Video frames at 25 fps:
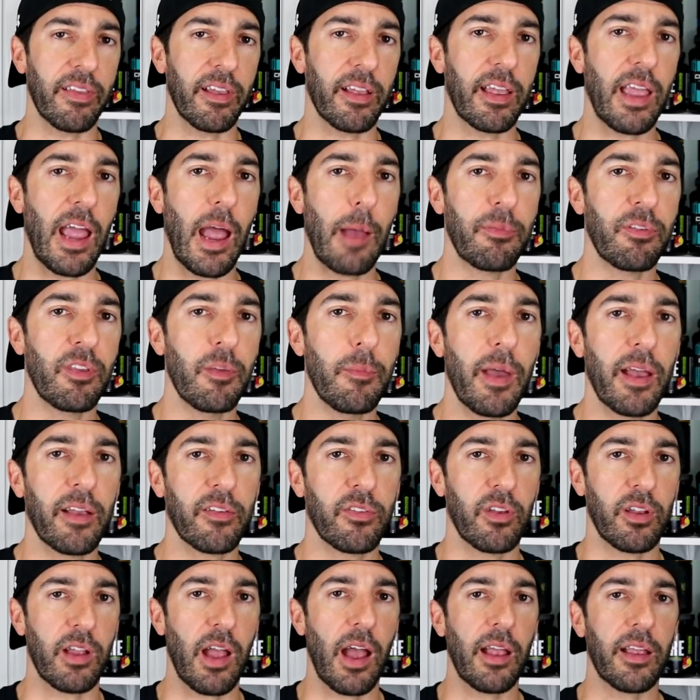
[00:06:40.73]
like
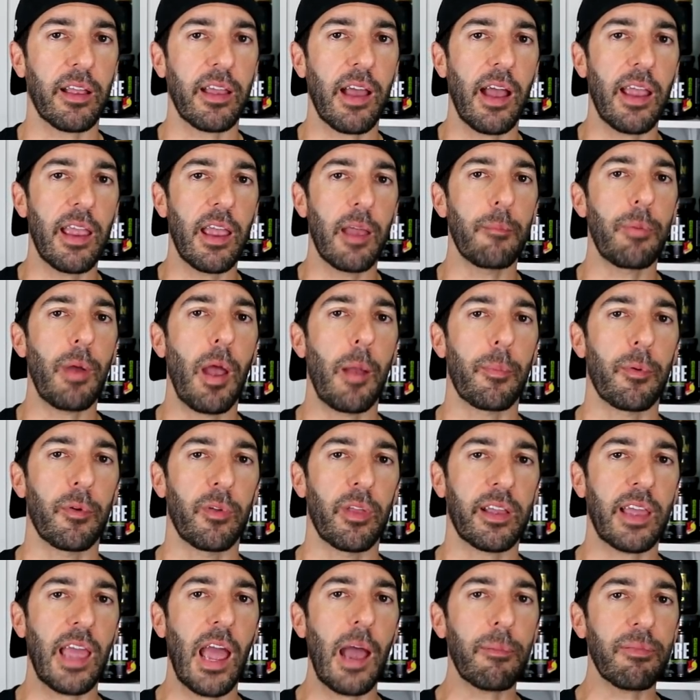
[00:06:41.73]
CapsiMax, like cayenne pepper,
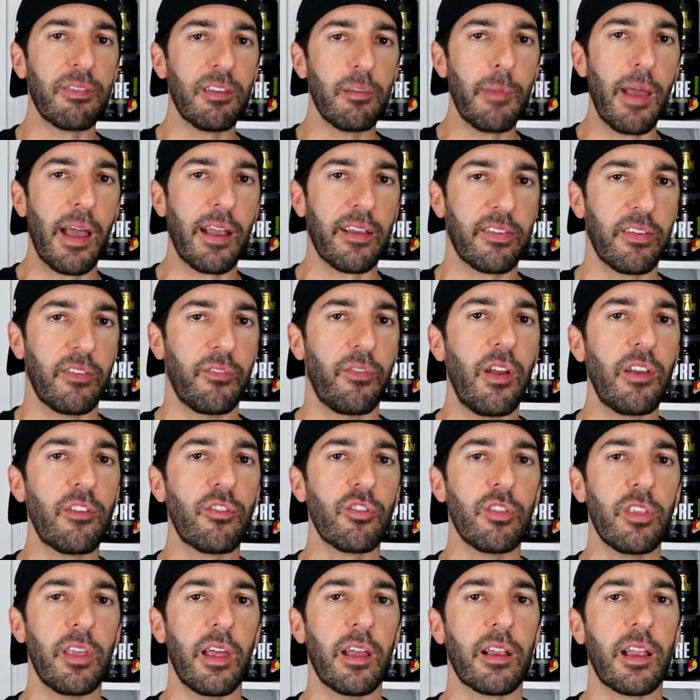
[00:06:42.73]
the CapsiMax,
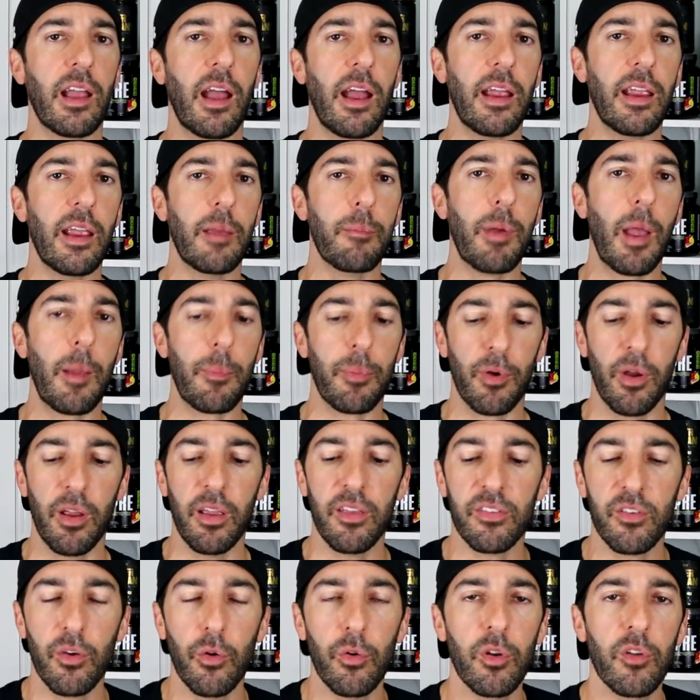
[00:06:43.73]
eventually that cayenne pepper
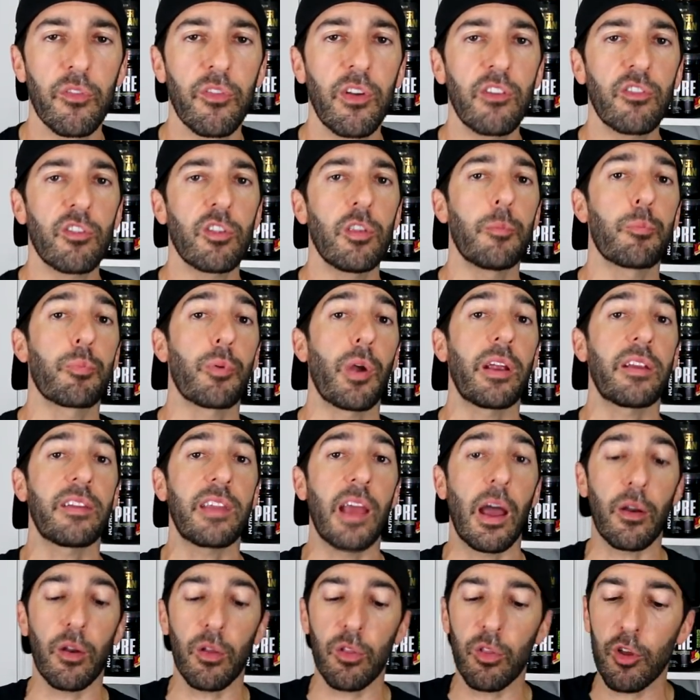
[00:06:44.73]
is going to eventually break
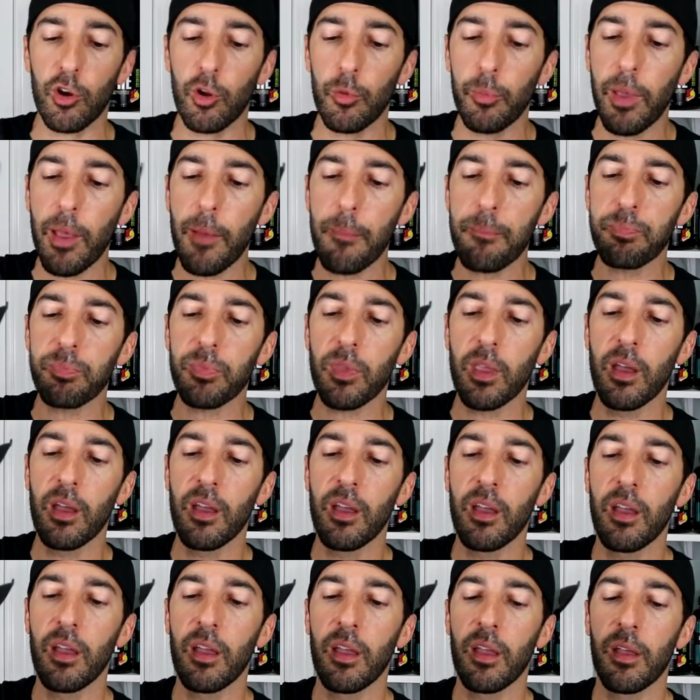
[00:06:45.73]
down a little bit.
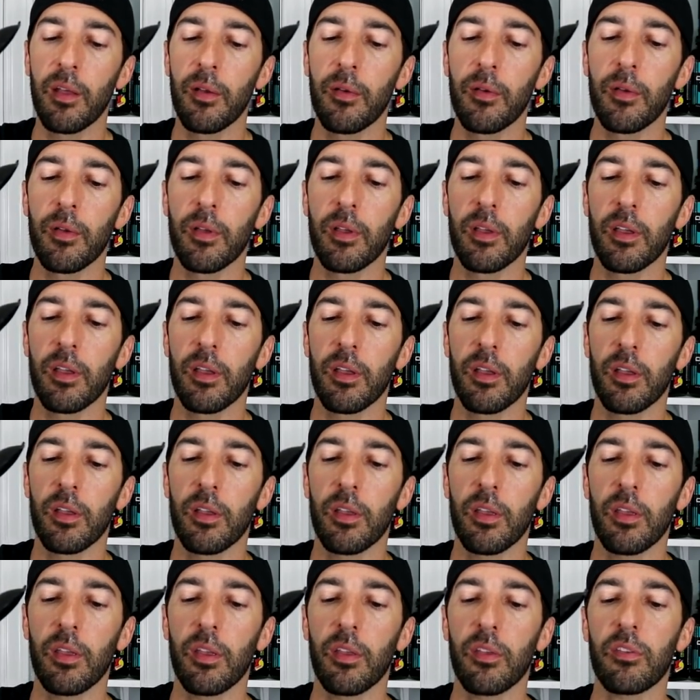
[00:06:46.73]

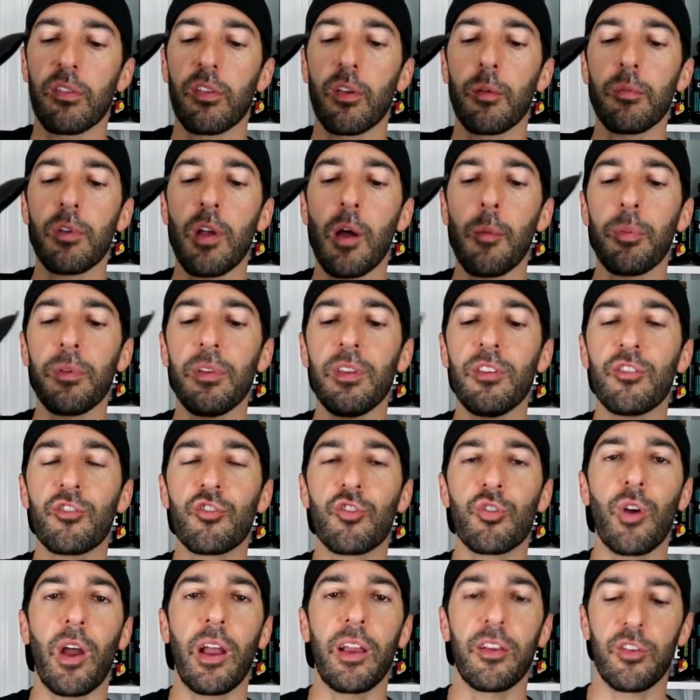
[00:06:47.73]
Some companies
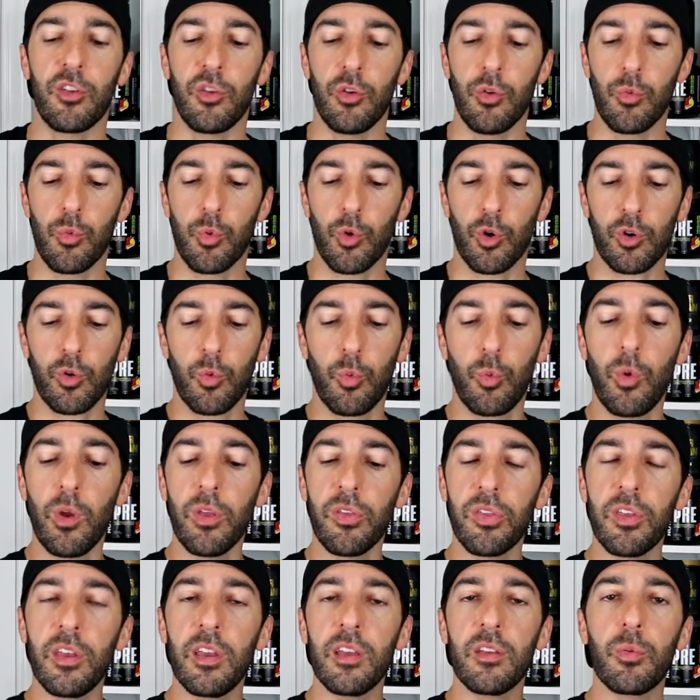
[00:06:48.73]
try to work
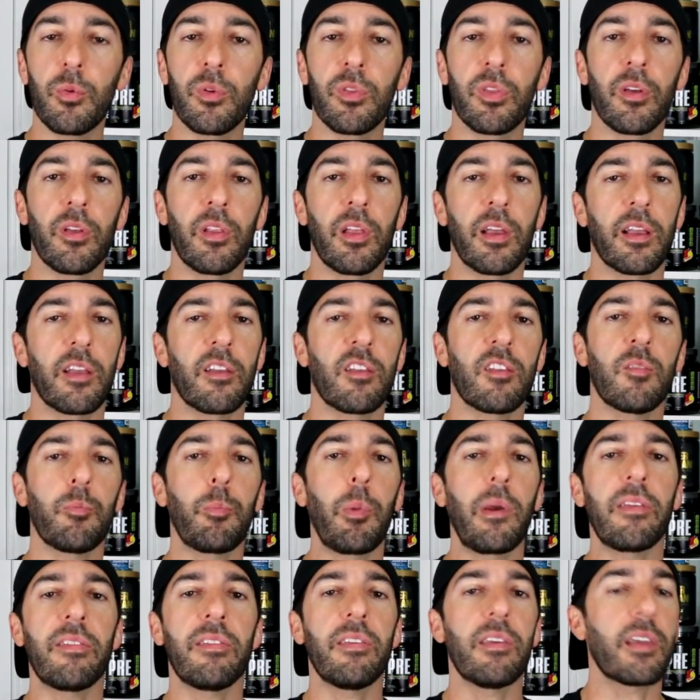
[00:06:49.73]
with it with a
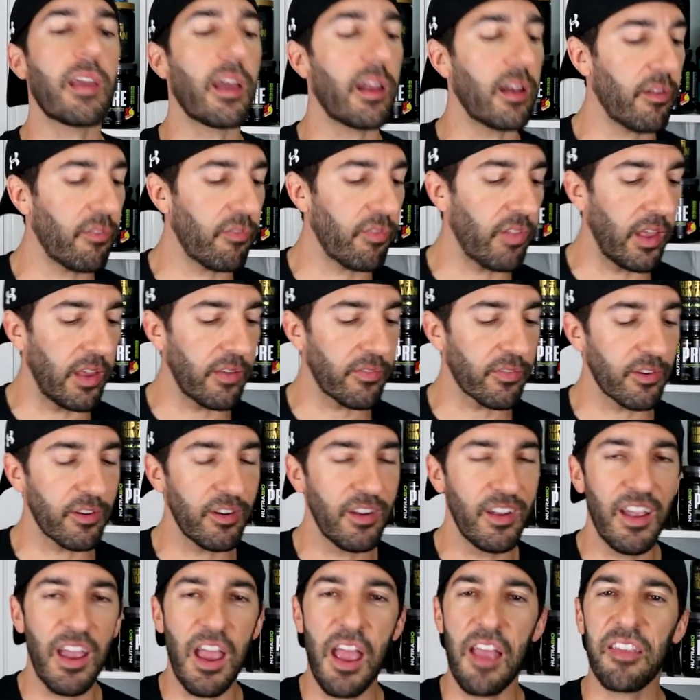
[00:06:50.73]
spicy kind of
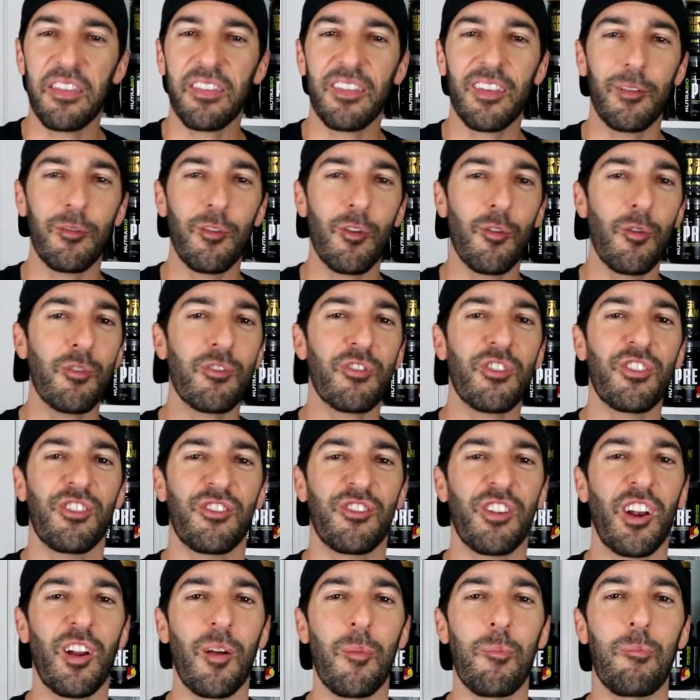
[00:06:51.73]
flavor, and some of them
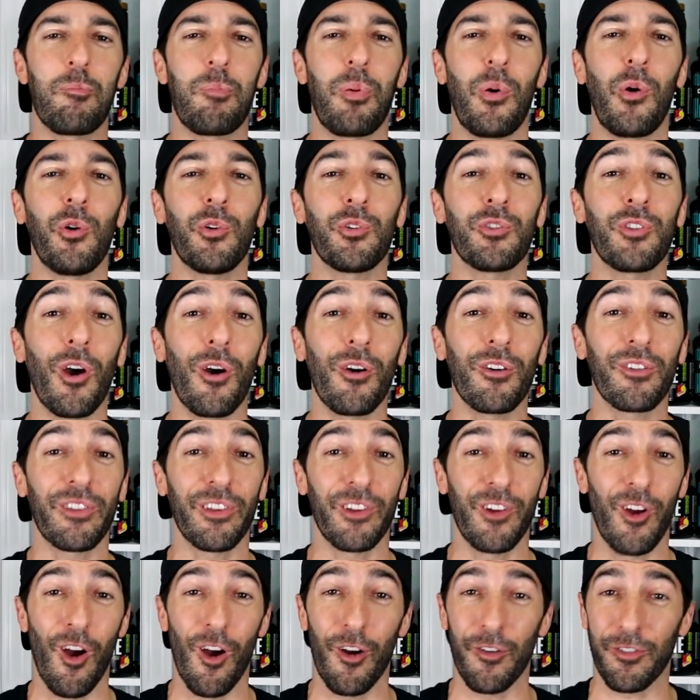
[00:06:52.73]
just try to bulldoze
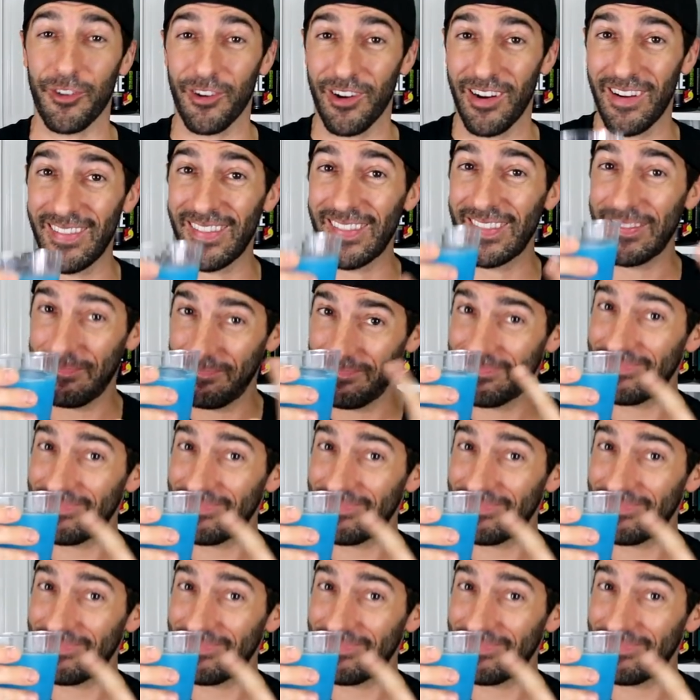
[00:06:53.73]
it over. And